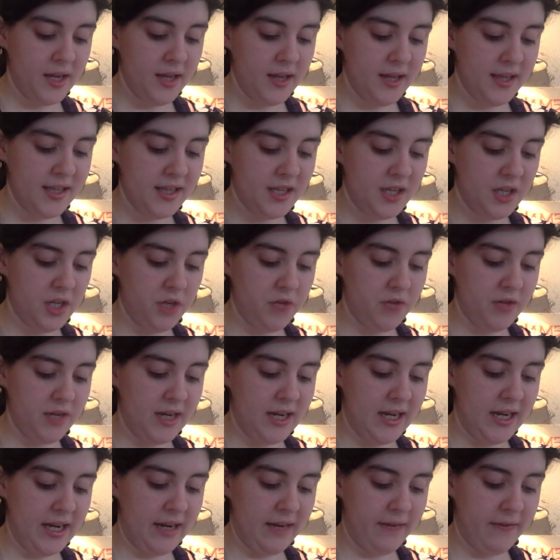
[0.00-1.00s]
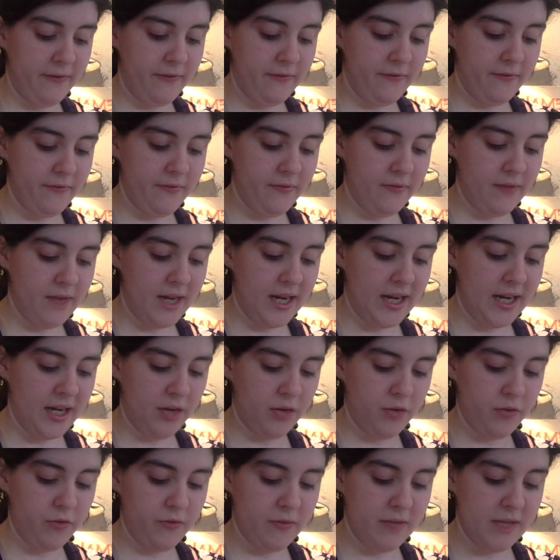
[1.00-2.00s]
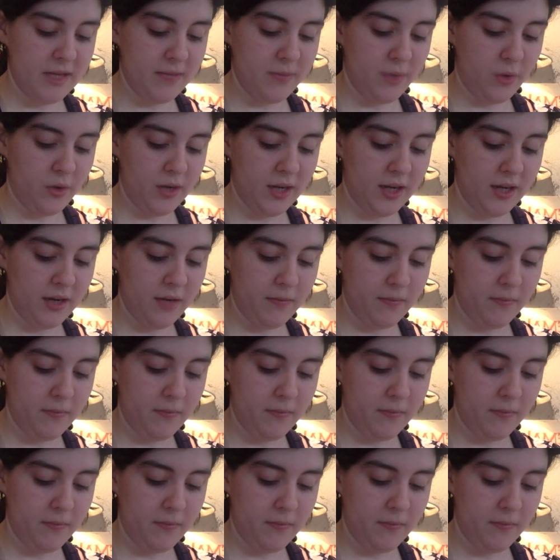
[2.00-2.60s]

This note I had I had this morning